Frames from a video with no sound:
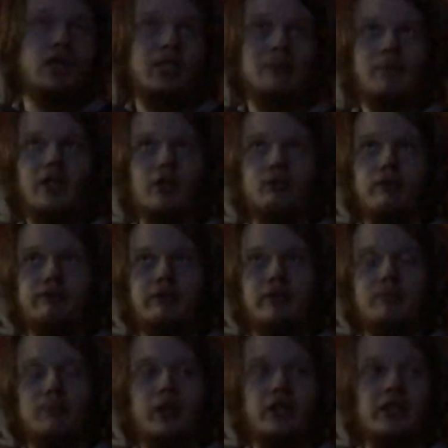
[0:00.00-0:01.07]
let me know with
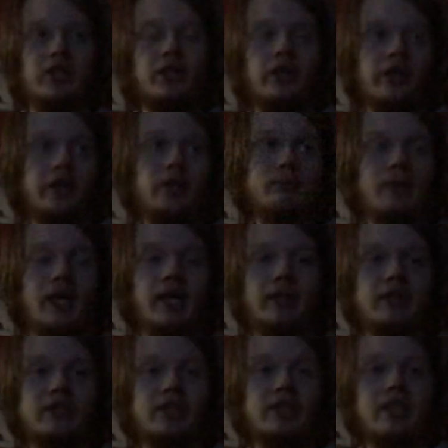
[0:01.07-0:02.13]
feedback. Um, and
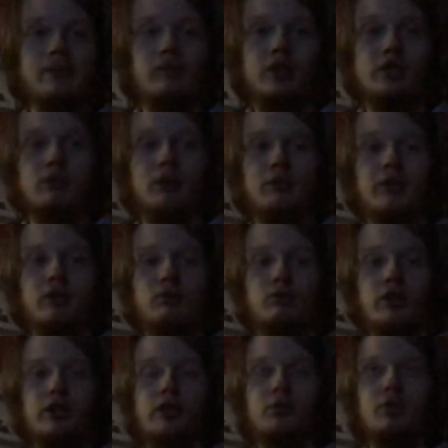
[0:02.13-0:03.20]
yeah, I do let me know
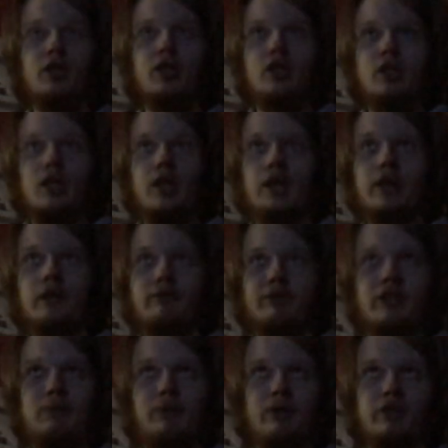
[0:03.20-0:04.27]
what you think
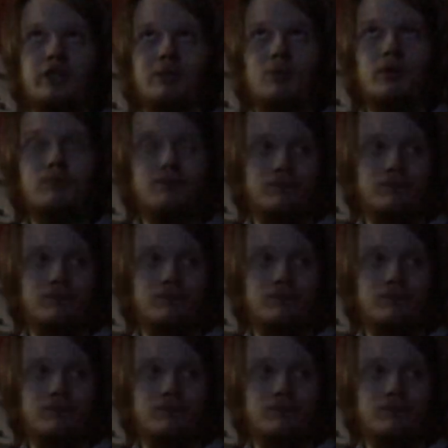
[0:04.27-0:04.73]
about this one.